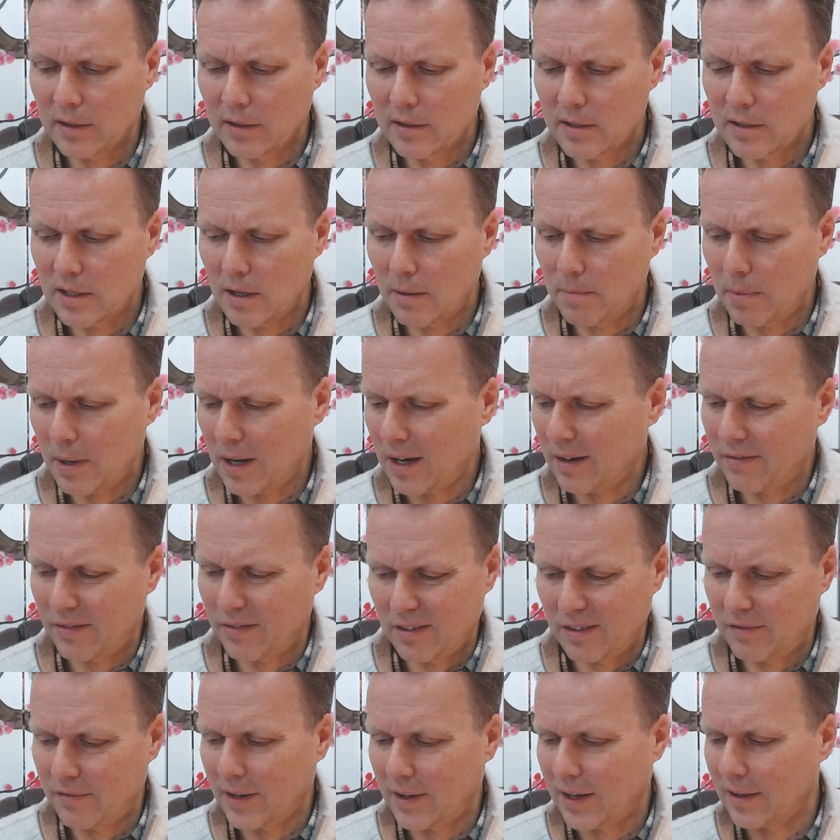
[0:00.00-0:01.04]
So apart from
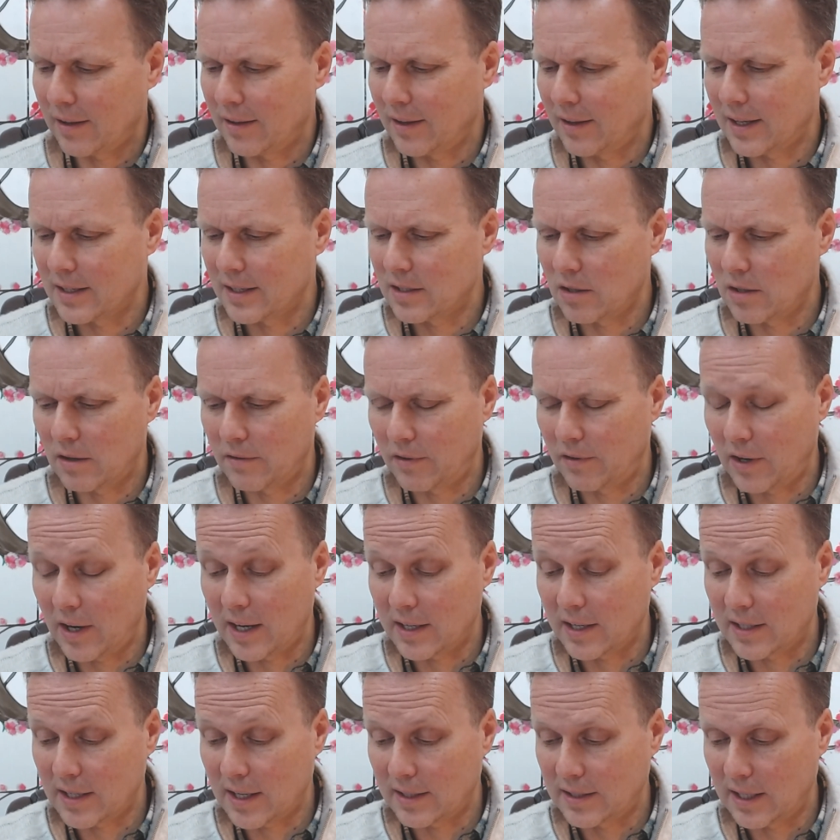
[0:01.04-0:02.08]
the fact that that's not a very
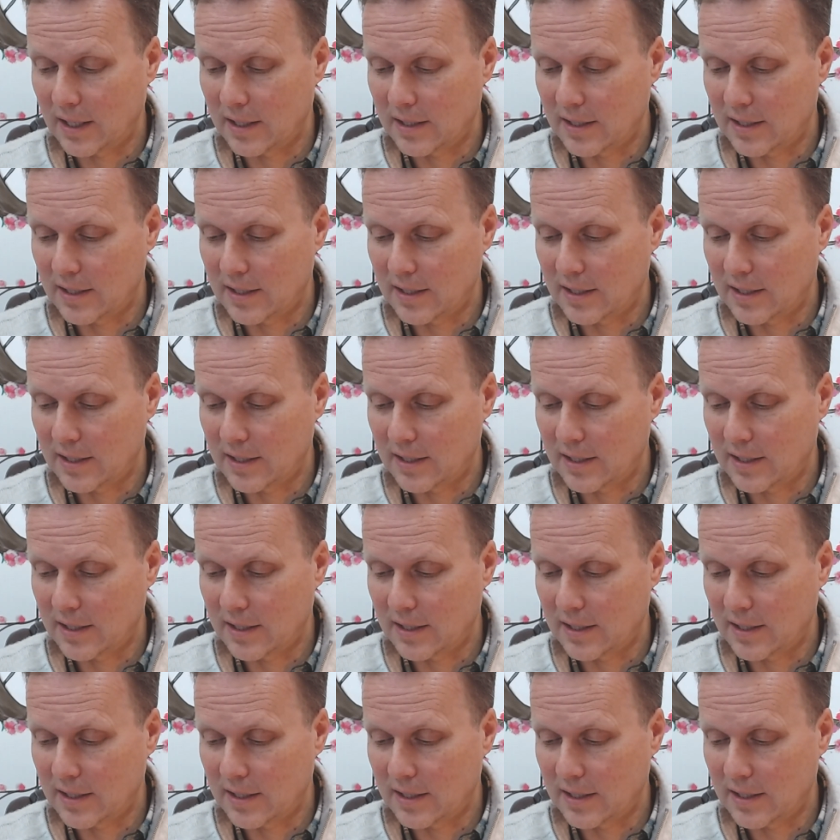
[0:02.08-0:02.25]
exciting